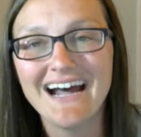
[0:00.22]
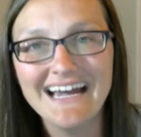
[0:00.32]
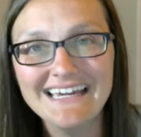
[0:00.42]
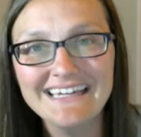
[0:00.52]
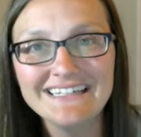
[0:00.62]

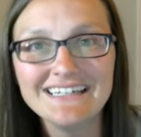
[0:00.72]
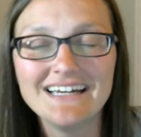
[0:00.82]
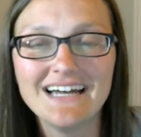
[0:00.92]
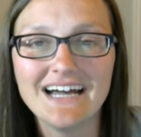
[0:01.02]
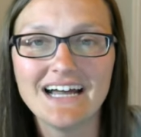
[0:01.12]
Hi,
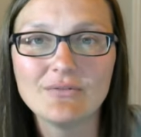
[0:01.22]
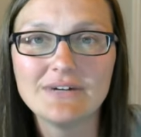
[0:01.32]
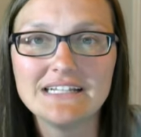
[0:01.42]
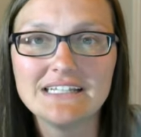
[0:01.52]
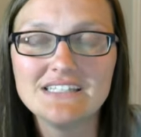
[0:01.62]
I
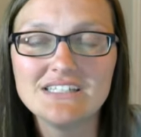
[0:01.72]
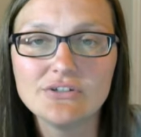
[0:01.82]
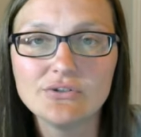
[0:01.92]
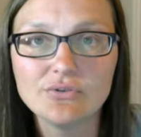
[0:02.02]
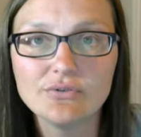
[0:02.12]
wanted
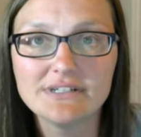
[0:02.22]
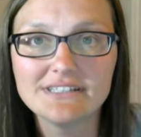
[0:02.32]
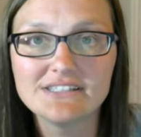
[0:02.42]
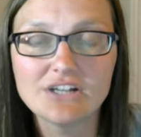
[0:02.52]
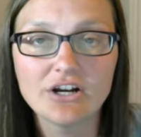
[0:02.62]
to
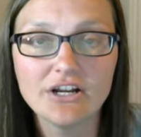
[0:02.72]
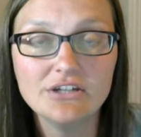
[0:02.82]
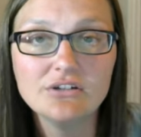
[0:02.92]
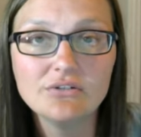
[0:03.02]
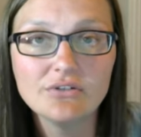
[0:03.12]
start a
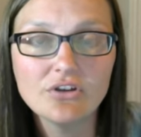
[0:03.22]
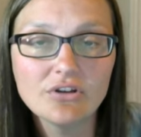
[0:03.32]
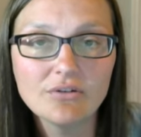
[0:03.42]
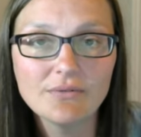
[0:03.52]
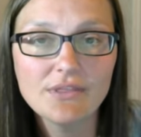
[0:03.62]
new
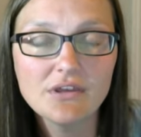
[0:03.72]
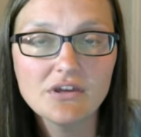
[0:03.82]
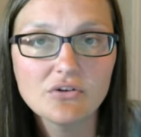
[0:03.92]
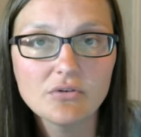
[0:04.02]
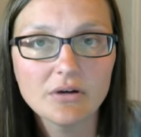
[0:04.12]
unit with
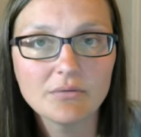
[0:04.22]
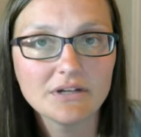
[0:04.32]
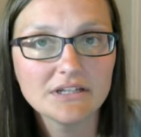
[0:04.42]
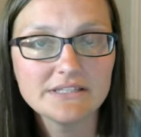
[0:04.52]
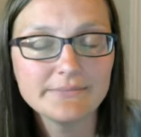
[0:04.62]
you. I
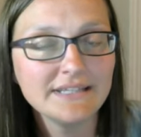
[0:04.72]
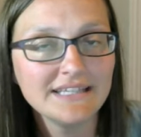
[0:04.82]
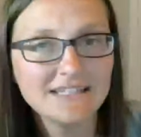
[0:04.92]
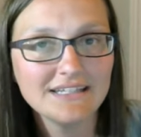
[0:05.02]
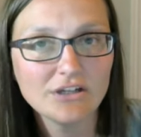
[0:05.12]
wanted to
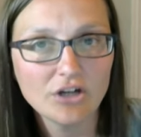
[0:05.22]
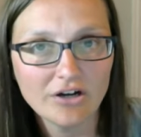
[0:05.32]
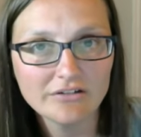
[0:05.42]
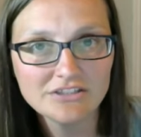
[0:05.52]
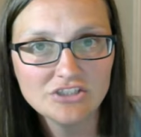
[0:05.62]
begin
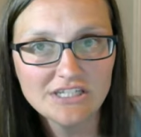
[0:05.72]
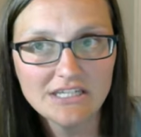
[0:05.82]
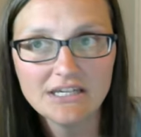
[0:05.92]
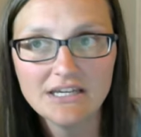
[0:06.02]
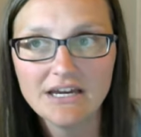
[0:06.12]
ecology.
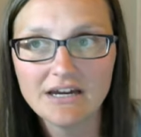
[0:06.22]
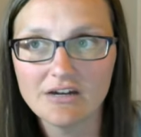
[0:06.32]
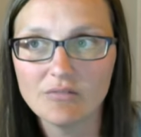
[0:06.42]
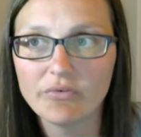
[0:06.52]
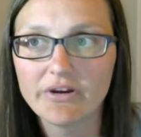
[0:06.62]

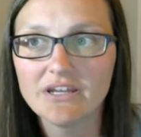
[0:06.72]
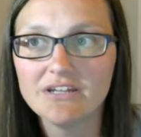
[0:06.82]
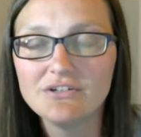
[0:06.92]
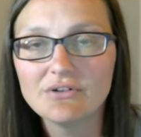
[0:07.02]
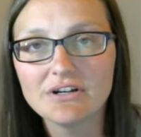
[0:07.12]
We're going
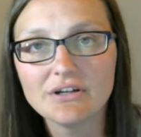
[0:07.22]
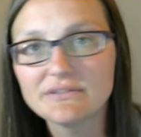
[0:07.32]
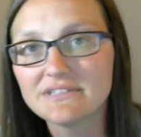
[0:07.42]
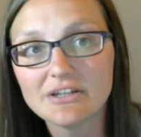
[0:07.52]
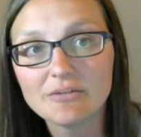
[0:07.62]
to do our
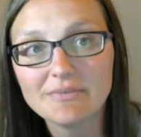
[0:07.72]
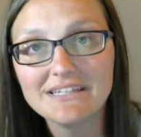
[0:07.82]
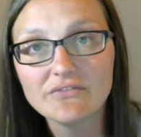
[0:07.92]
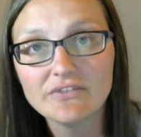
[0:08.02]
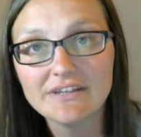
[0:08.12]
notes a little
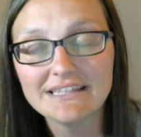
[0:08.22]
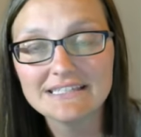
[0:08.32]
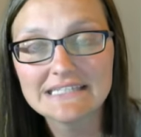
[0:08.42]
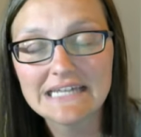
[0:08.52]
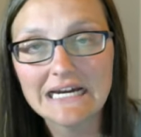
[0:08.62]
bit different
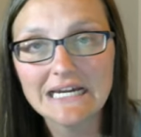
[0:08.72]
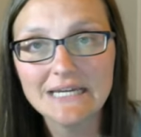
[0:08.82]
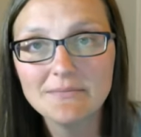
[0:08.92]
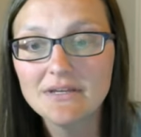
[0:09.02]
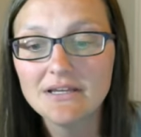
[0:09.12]
this
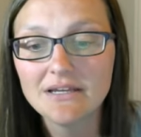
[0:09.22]
time.